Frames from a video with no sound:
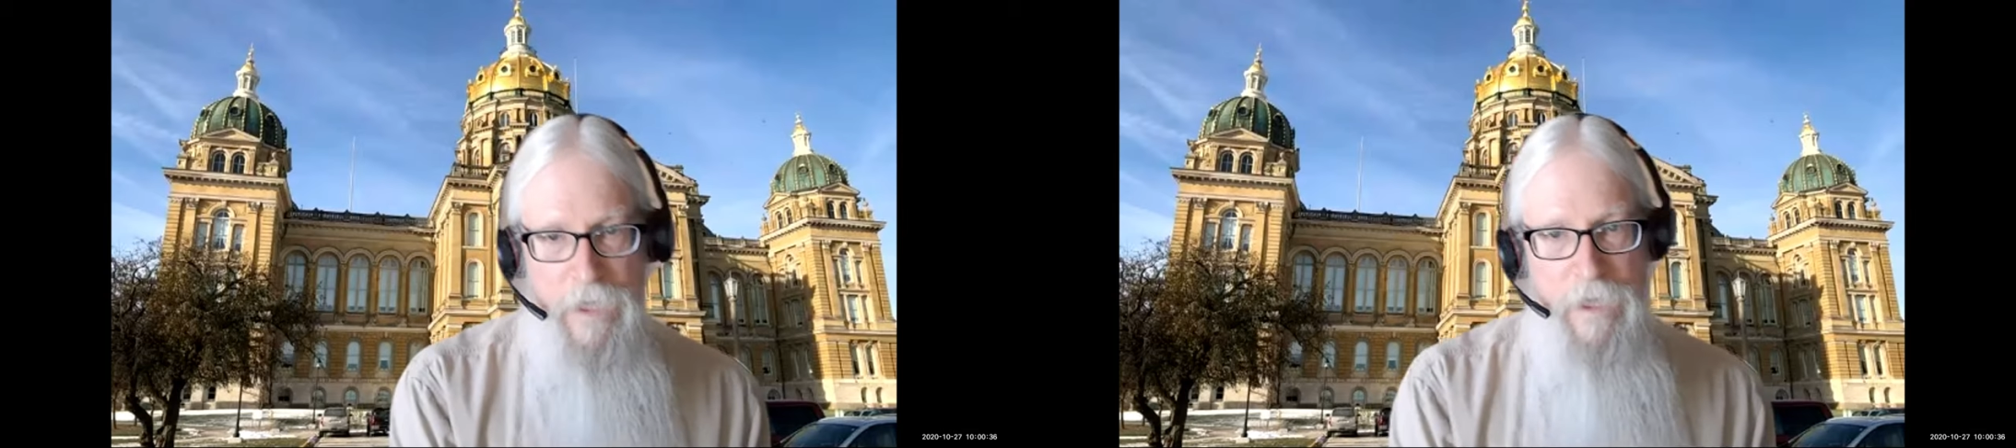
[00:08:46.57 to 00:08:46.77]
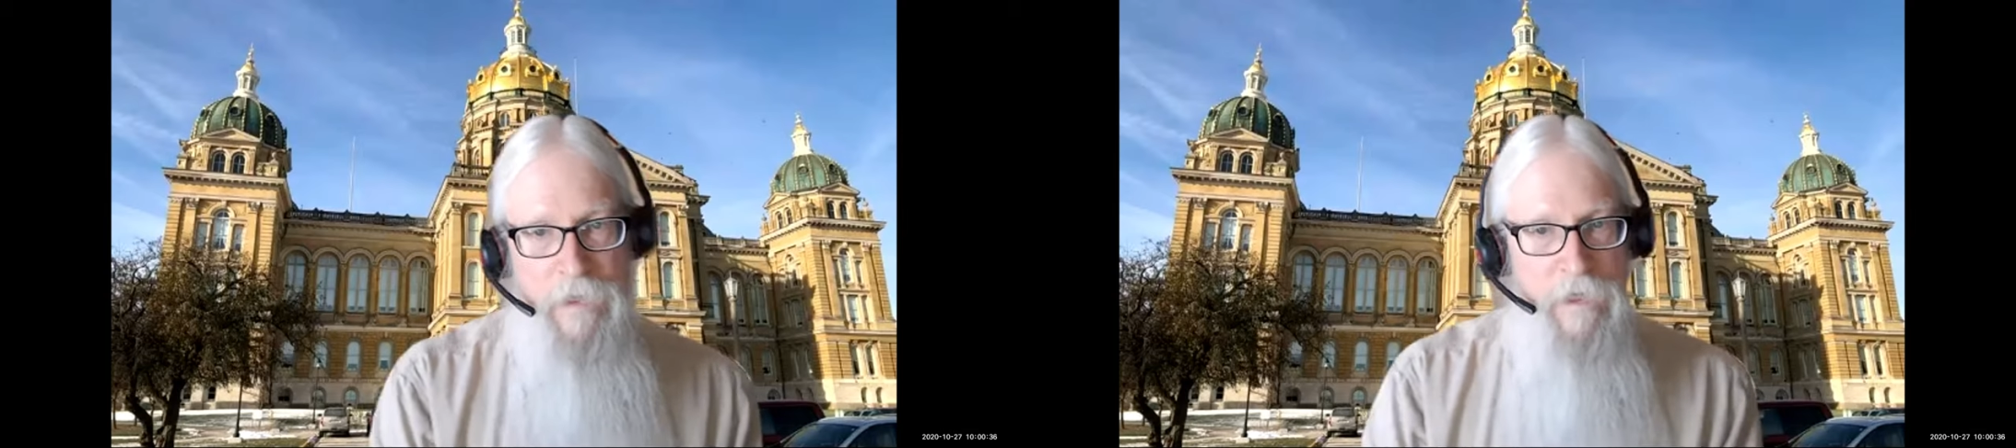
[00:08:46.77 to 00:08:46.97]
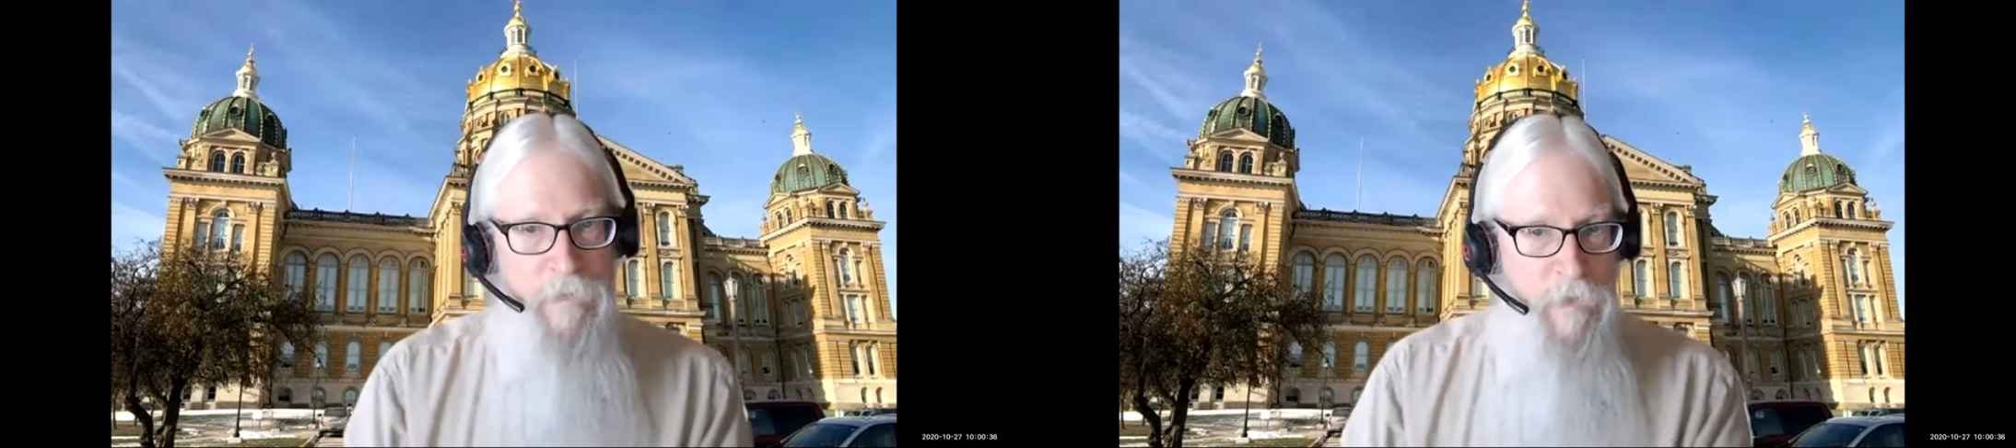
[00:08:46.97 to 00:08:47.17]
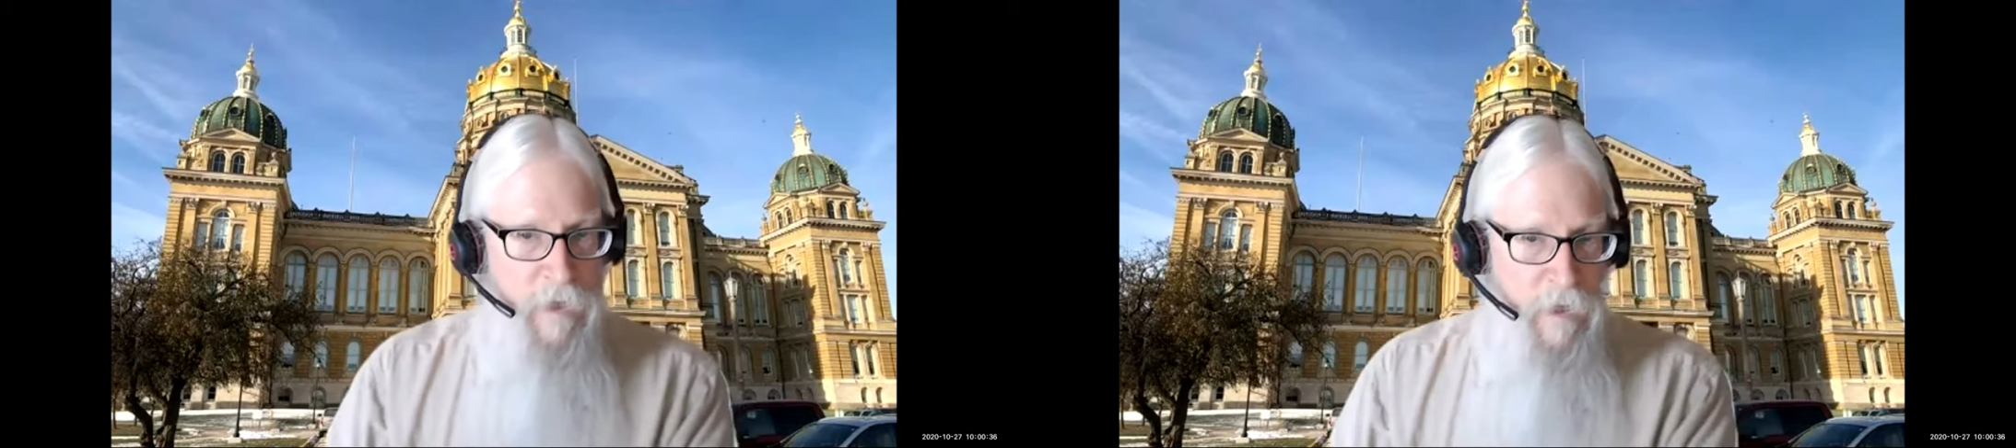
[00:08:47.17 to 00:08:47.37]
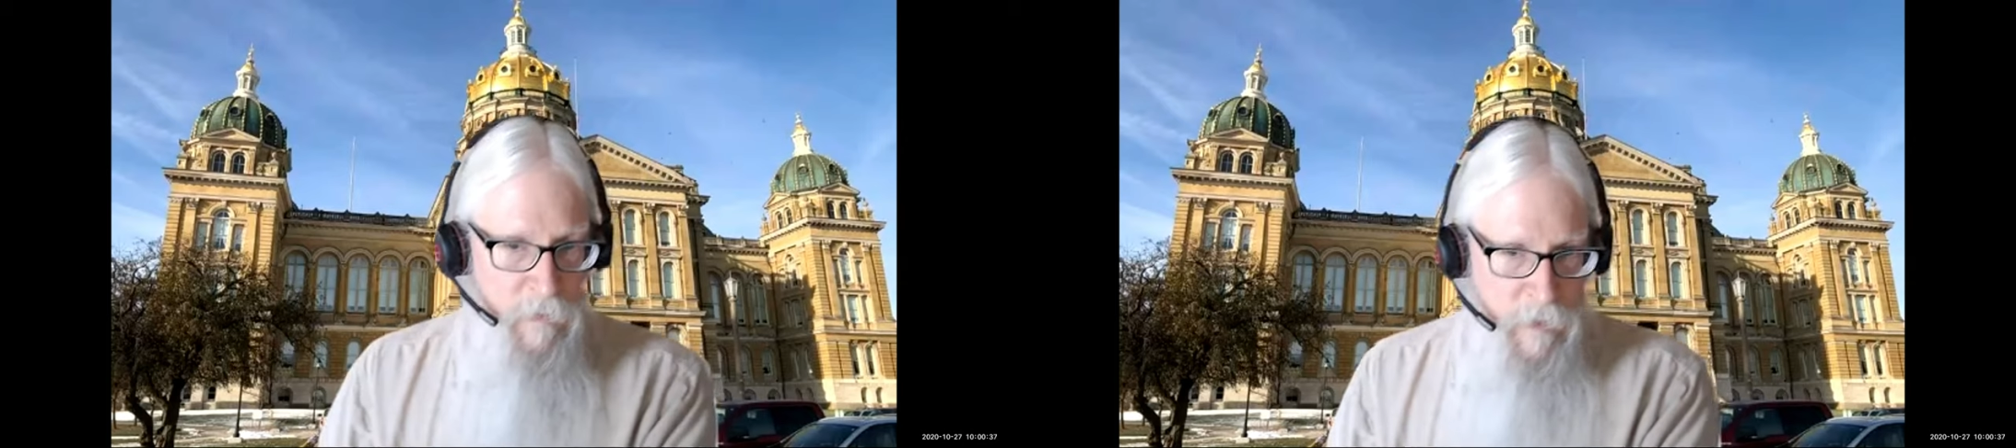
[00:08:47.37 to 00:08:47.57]
and the
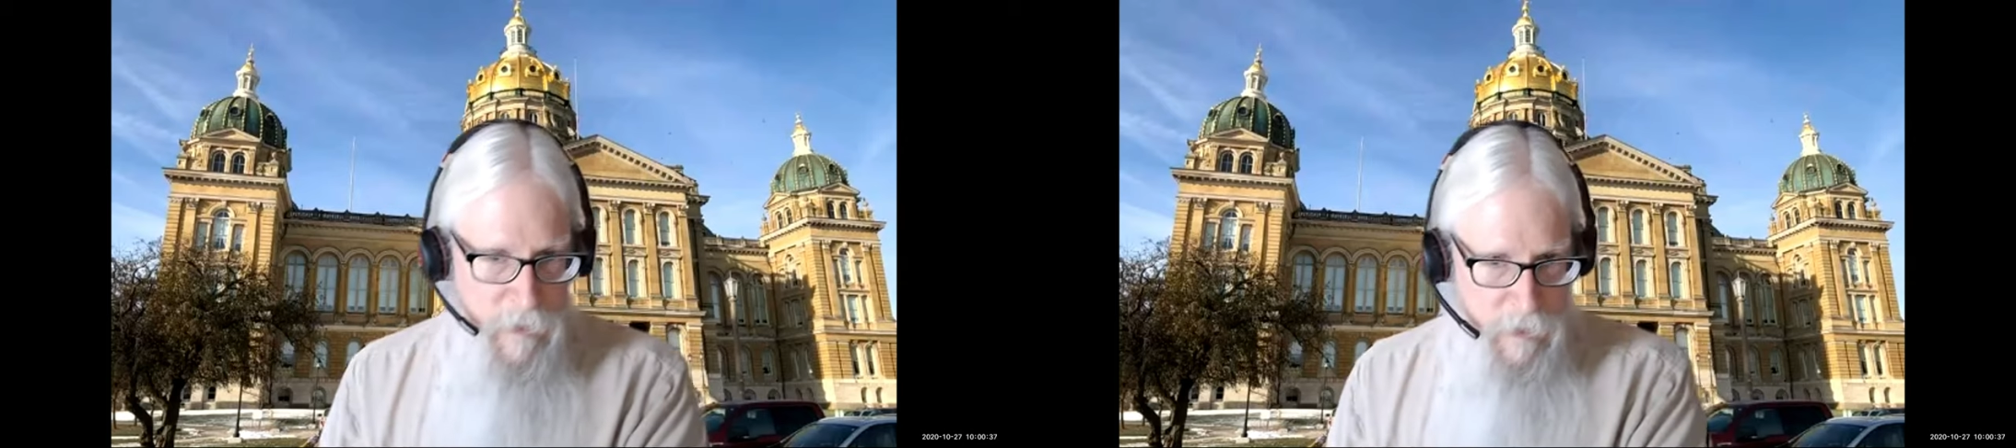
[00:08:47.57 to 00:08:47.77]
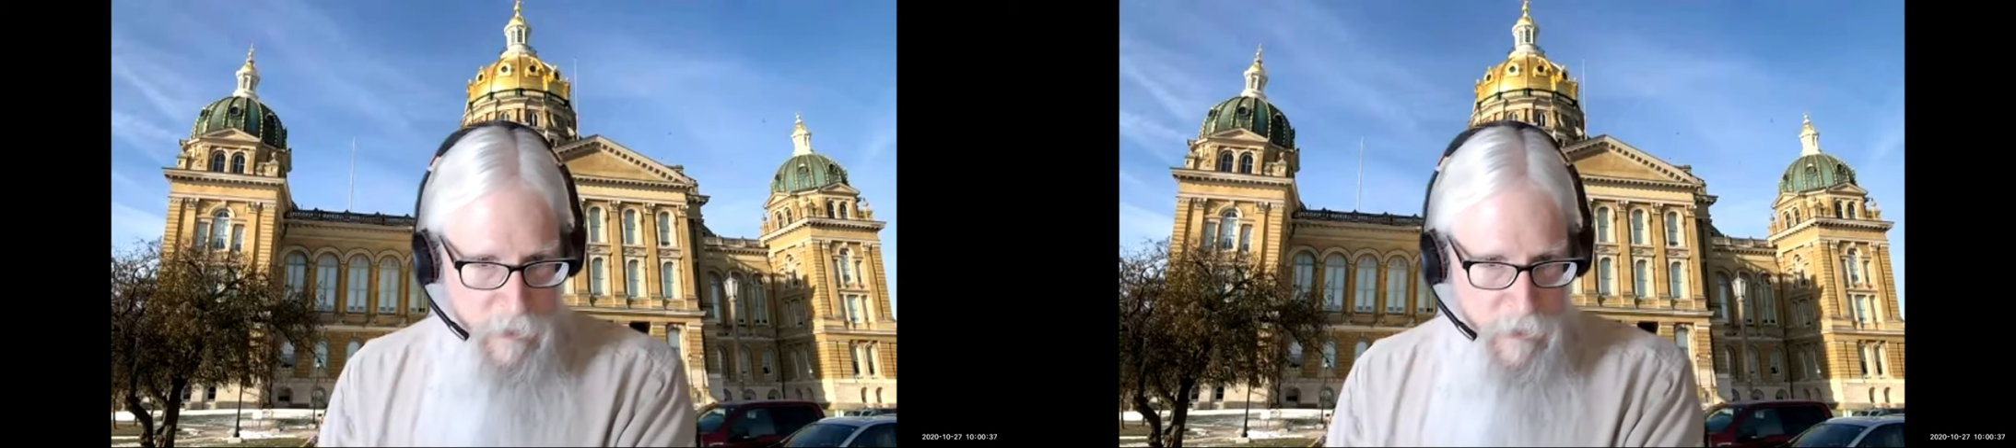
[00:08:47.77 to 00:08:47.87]
department,